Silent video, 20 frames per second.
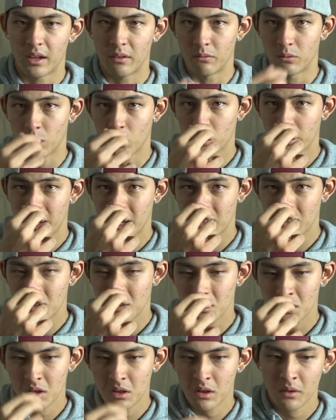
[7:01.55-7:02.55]
and
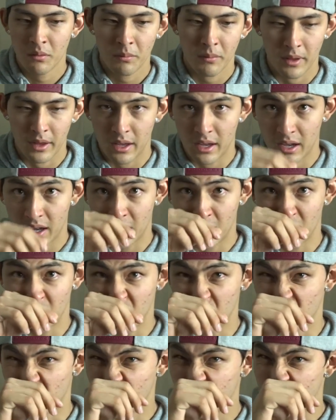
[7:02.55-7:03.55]
Verlander, and